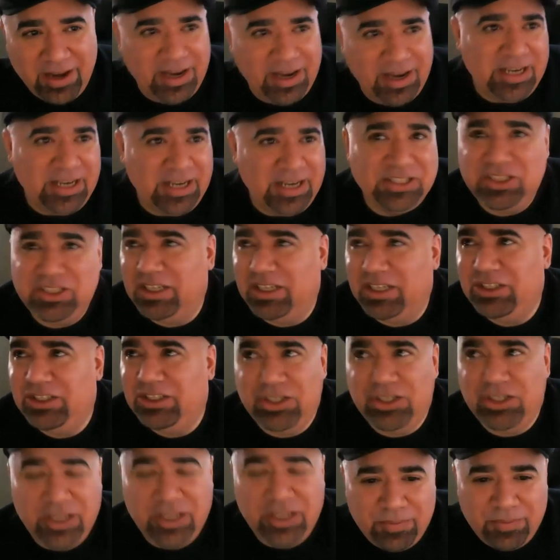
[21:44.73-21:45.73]
And it's a
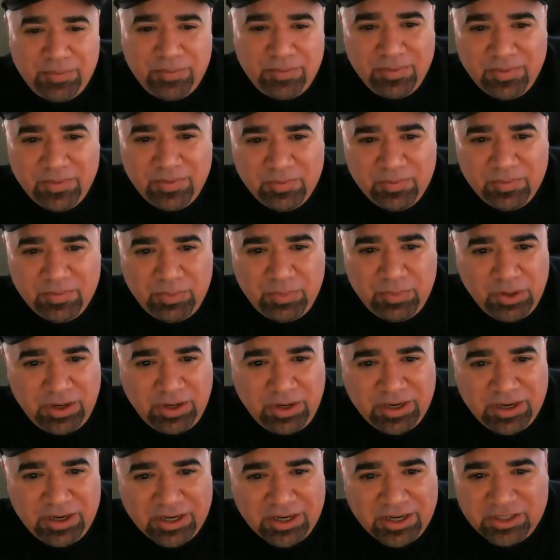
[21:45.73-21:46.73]
cheap
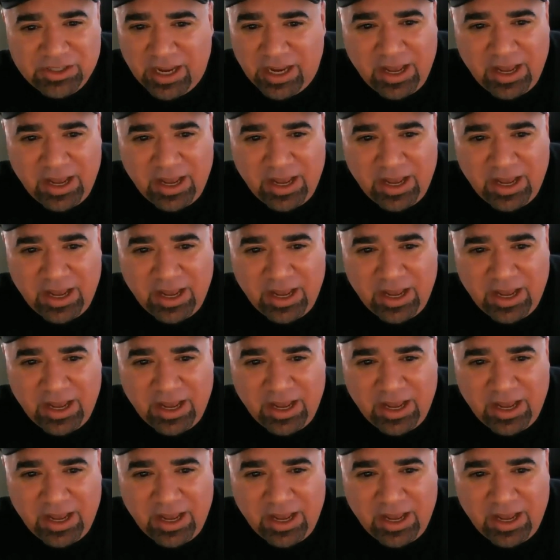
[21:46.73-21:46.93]
beauty dish I